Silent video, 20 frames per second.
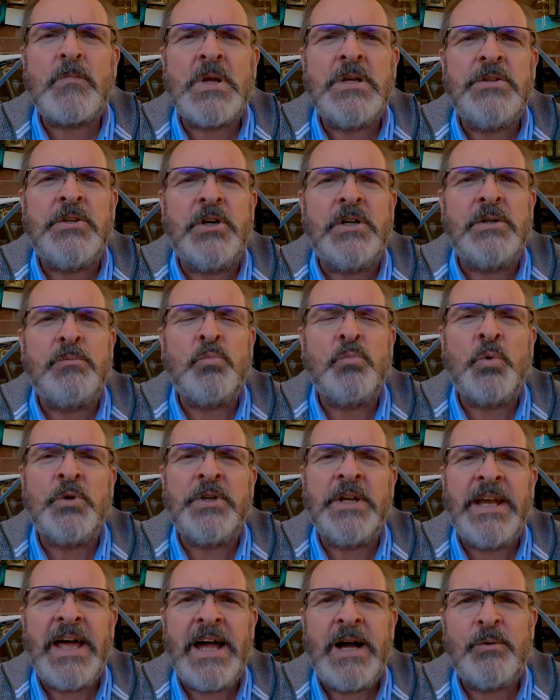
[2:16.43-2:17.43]
that would
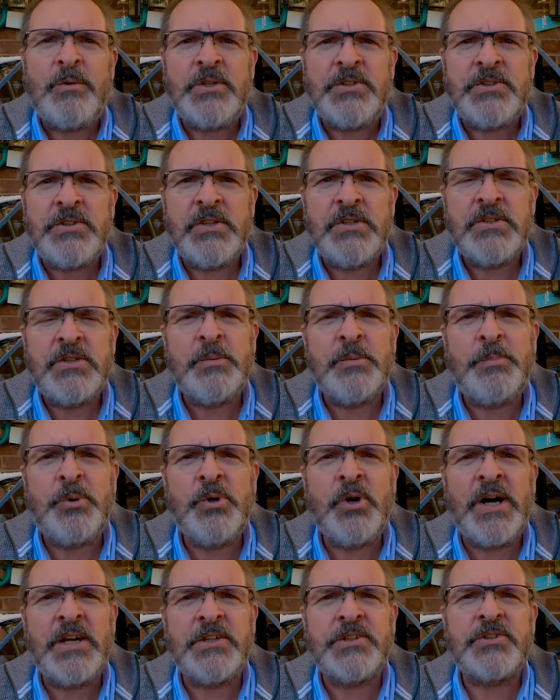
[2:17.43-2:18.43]
allow us to
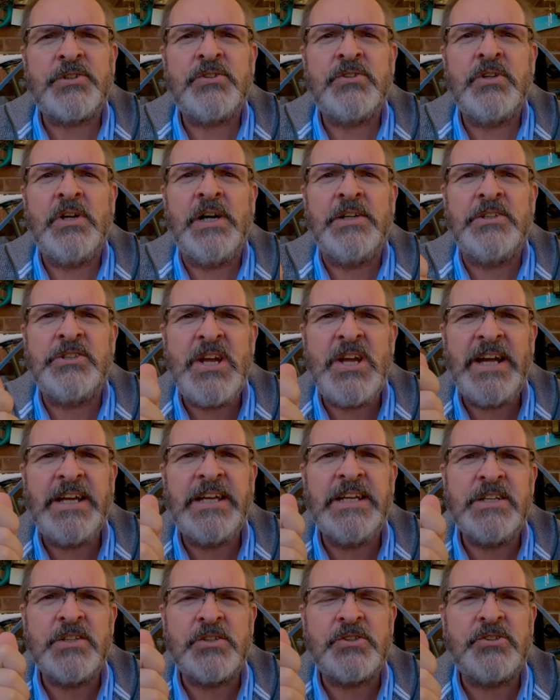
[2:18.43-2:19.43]
put a
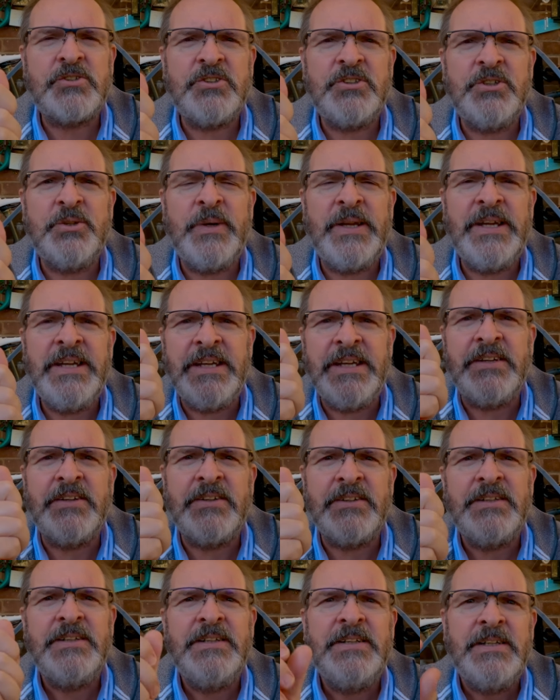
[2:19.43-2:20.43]
jacking screw
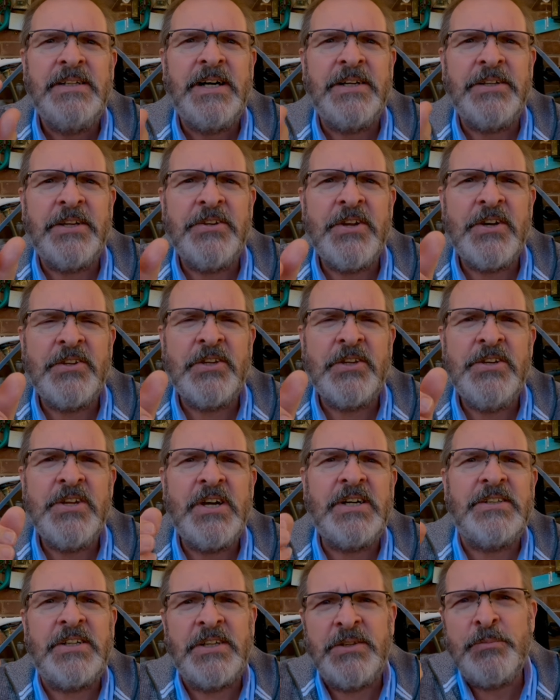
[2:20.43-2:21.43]
in and another
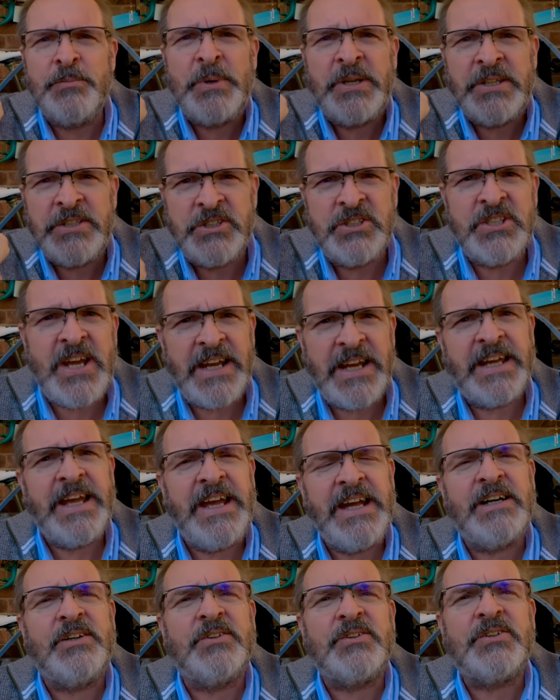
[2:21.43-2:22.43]
nut, and we could jack
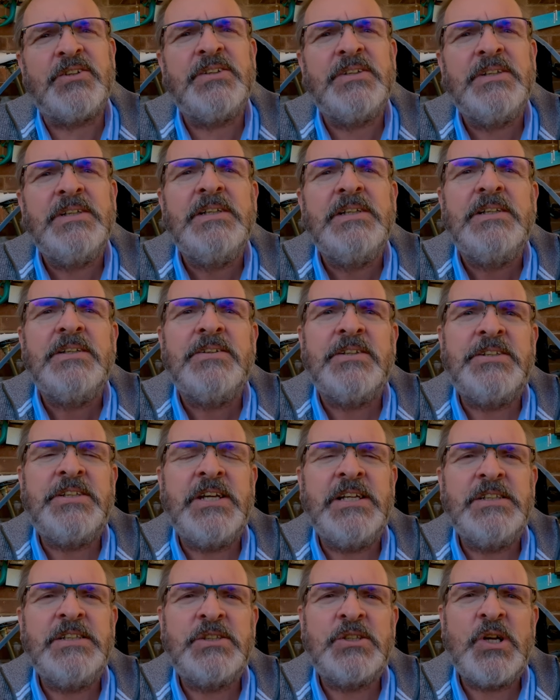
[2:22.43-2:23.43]
out the
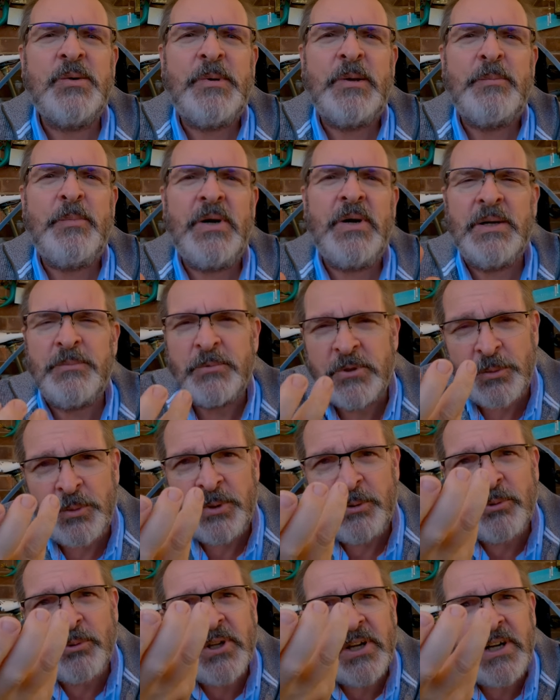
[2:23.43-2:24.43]
telescopic pipe. So
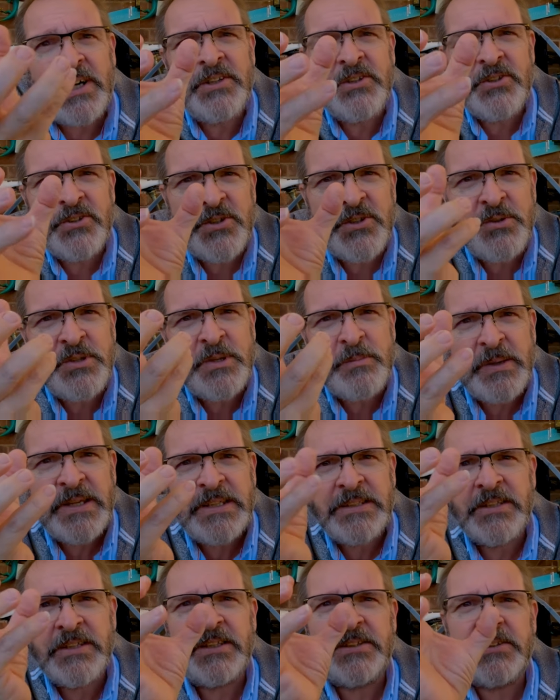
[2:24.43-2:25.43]
we would undo the
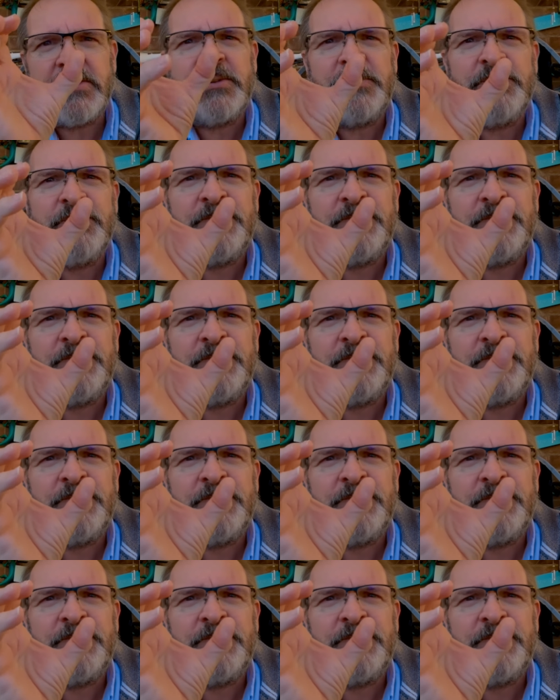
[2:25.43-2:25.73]
big nut,